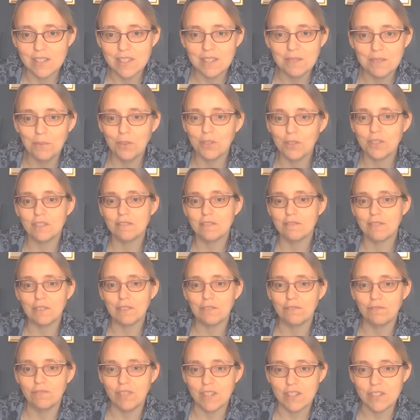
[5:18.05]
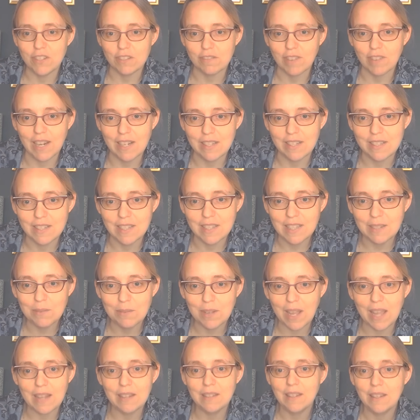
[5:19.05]
It wasn't refrigerated. It,
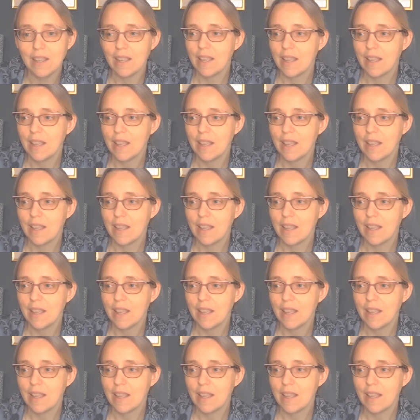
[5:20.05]
and